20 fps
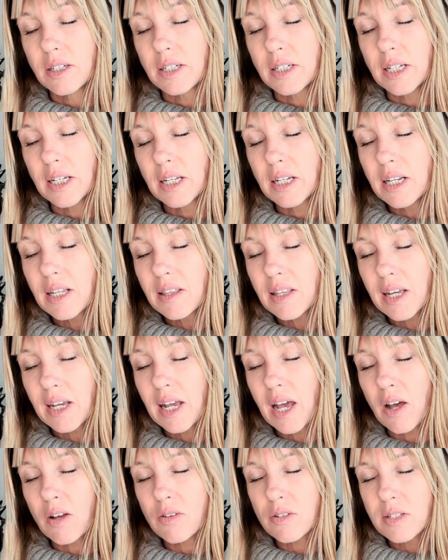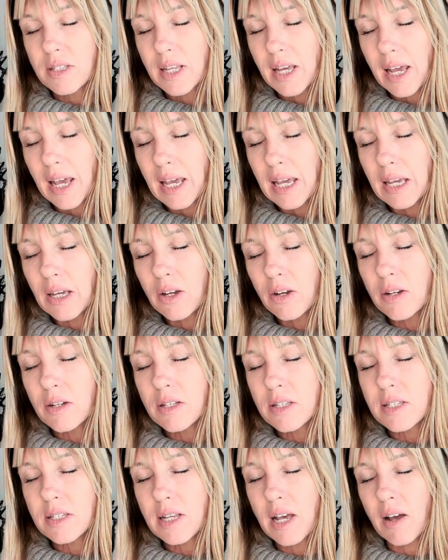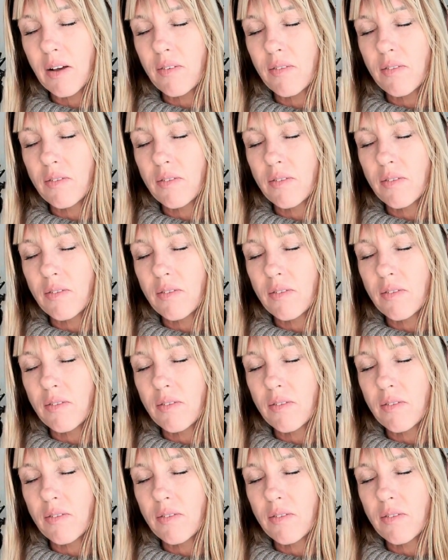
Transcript: anything else, the anger itself.